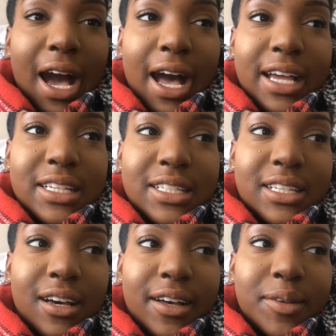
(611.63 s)

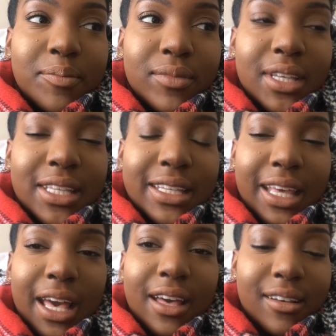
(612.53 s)
And
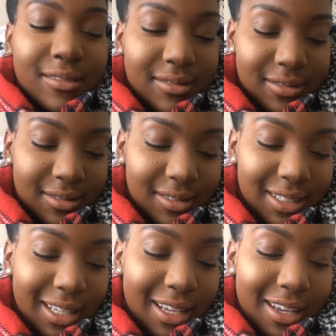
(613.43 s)
yeah,
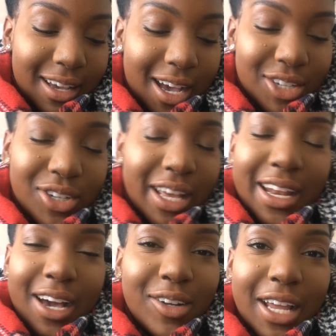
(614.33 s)
I should
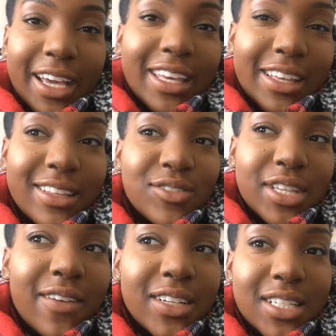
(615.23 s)
head out. Like, it
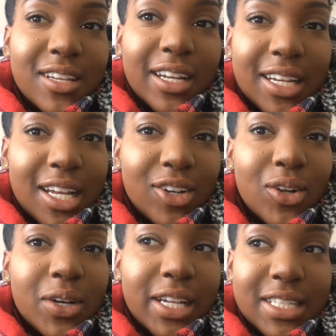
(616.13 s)
definitely started at 9
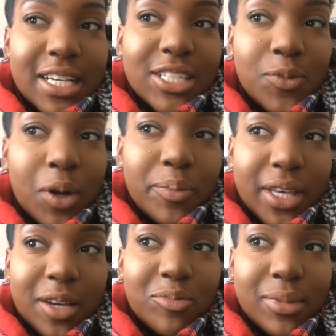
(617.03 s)
o'clock and it's actually 1
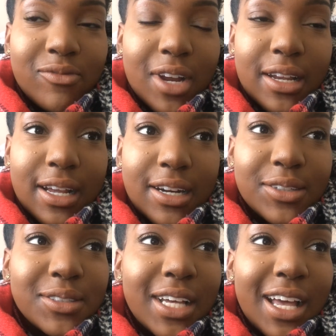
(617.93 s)
p.m. right now.